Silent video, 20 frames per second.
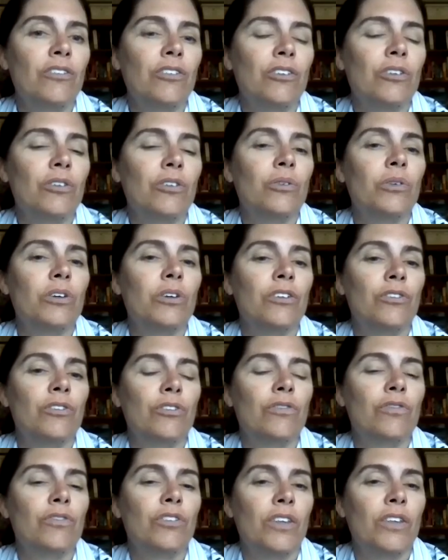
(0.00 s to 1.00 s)
do is
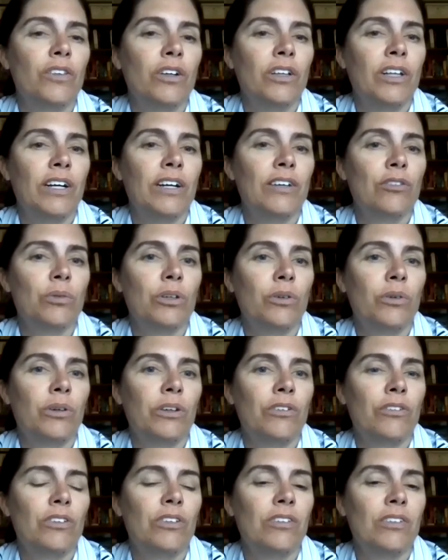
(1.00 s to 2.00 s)
you've done the classwork
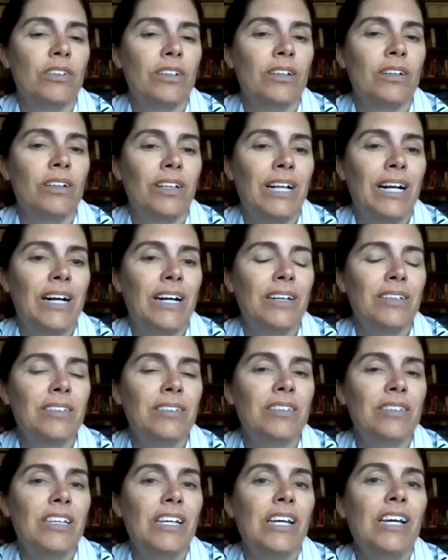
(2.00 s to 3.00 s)
questions in class,